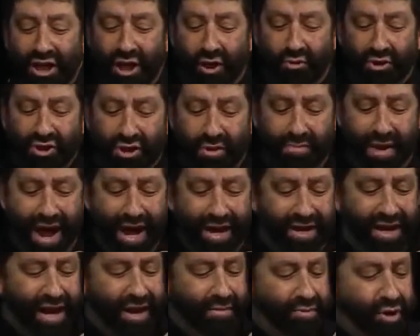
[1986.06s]
zero was a
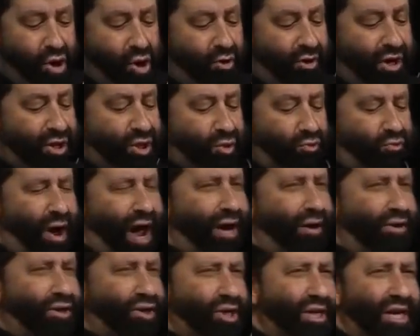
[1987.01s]
man named Joris
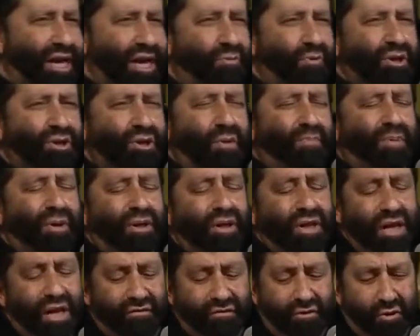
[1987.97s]
Ryerson. He was a
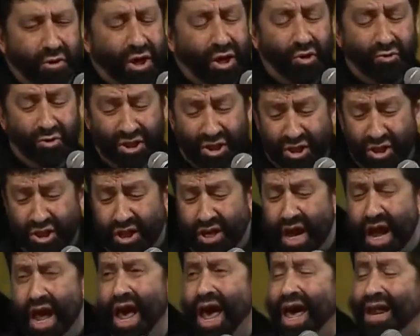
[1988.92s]
believer, a
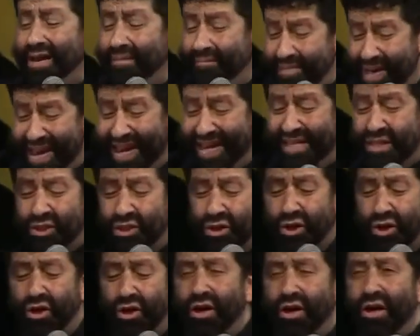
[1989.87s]
Christian, and a
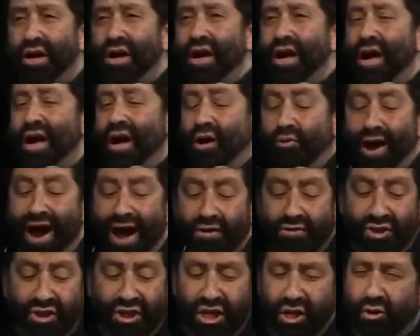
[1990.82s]
minister.
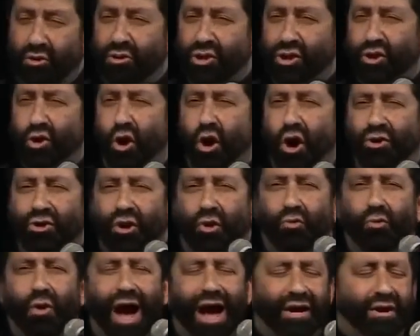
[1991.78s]
Ground zero was called
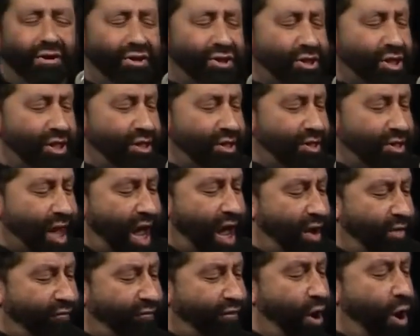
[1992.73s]
the Ryerson
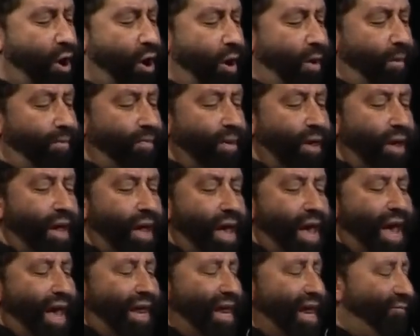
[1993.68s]
Dye Farm.
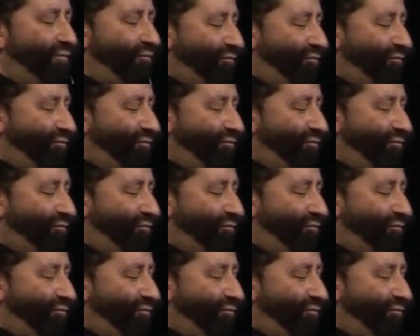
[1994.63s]
And he